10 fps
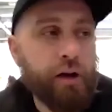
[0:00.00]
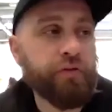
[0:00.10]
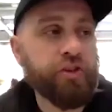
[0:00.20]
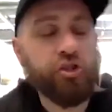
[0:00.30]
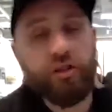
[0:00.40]

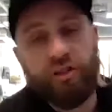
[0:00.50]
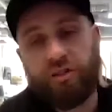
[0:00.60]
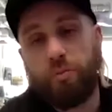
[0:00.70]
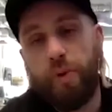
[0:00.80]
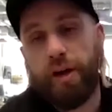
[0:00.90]
vision is
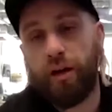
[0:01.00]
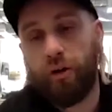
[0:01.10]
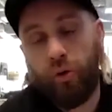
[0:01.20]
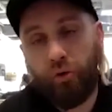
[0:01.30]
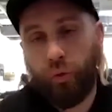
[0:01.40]
to better
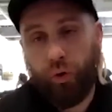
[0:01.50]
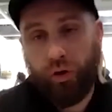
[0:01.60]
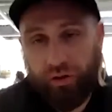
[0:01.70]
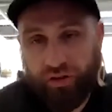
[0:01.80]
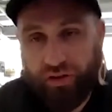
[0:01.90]
all the
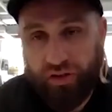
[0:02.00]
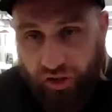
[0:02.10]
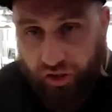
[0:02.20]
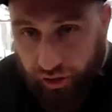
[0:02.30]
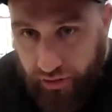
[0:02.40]
world's
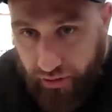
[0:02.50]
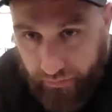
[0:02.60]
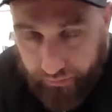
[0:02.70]
decisions.